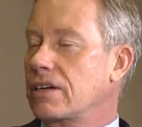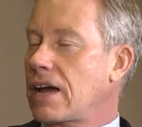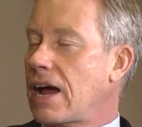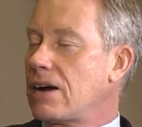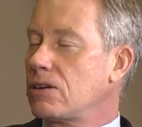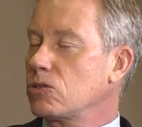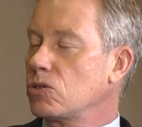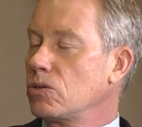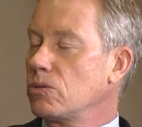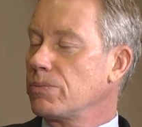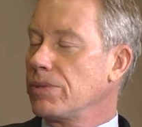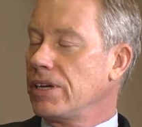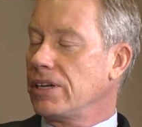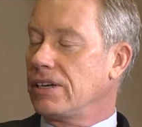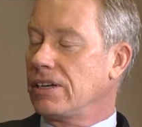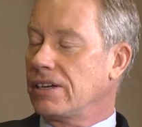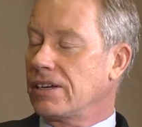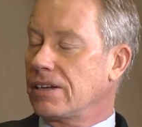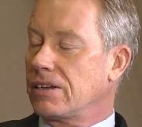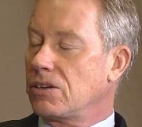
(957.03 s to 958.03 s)
council
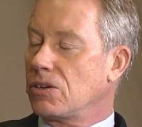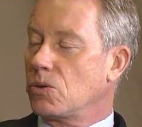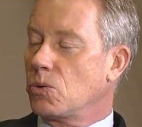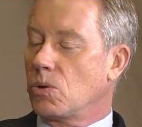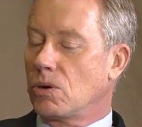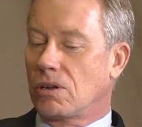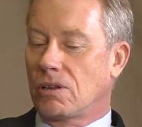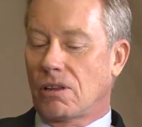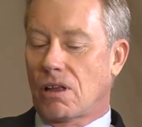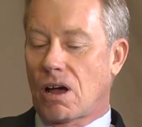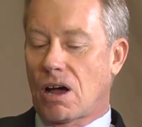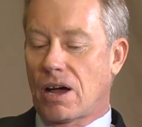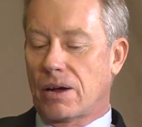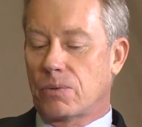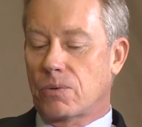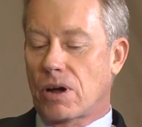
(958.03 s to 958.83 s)
meeting at ULI,